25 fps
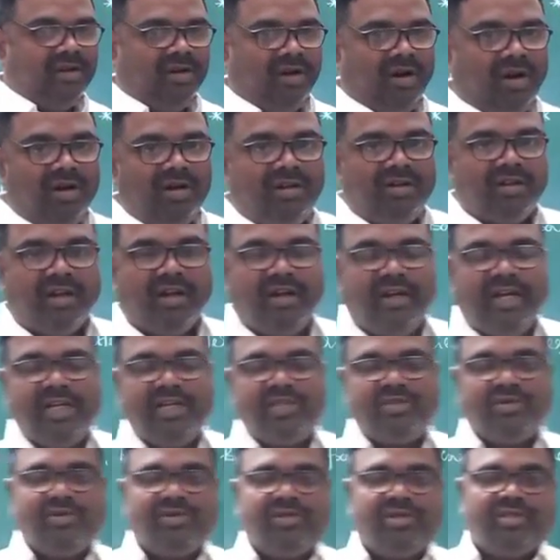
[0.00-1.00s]

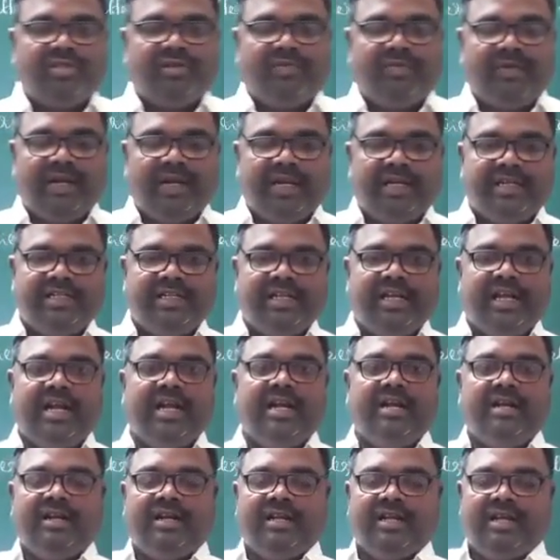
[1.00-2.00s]
alternate sources of energy,
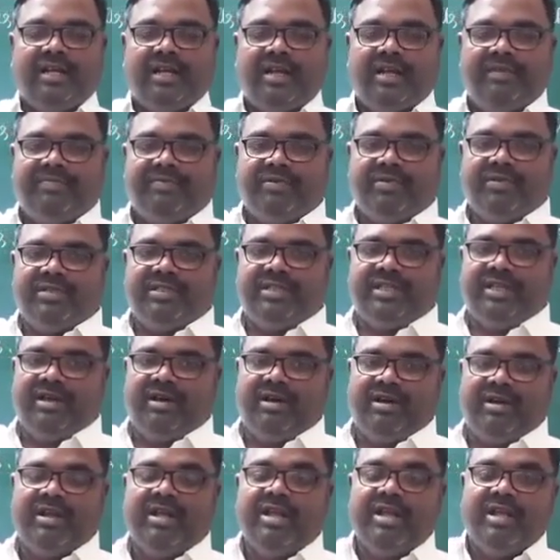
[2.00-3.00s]
and of course they
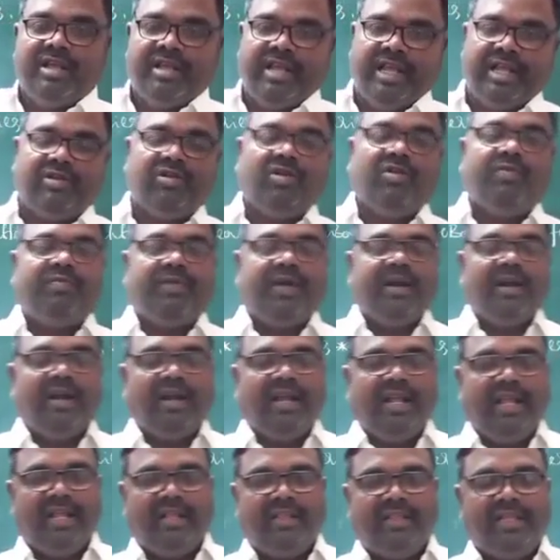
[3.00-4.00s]
are
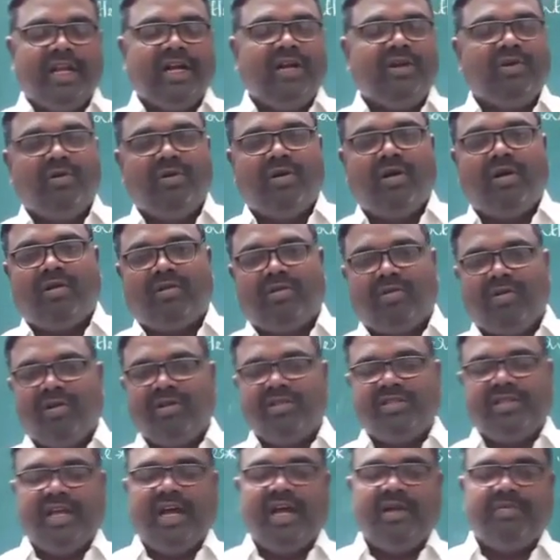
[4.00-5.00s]
eco-friendly. They do not
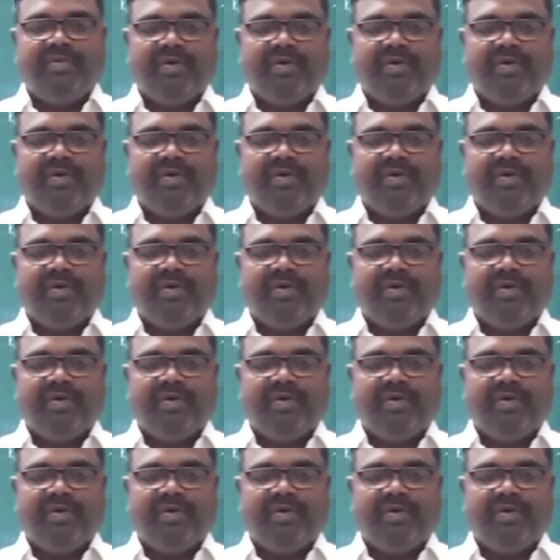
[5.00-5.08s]
cause air